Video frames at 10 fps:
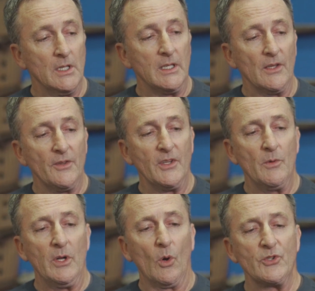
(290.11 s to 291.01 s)
The other thing
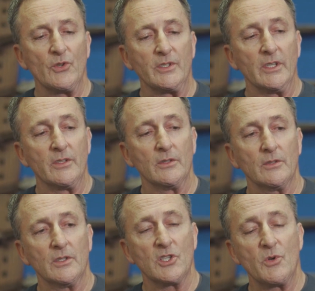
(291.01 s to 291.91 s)
we also did
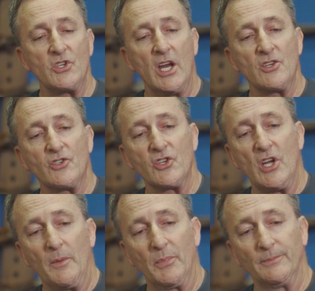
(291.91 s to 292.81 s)
is we changed the
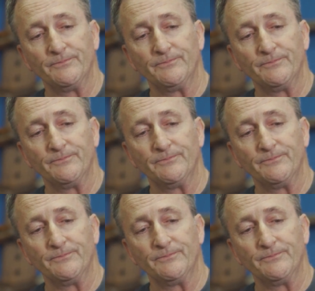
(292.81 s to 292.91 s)
shape.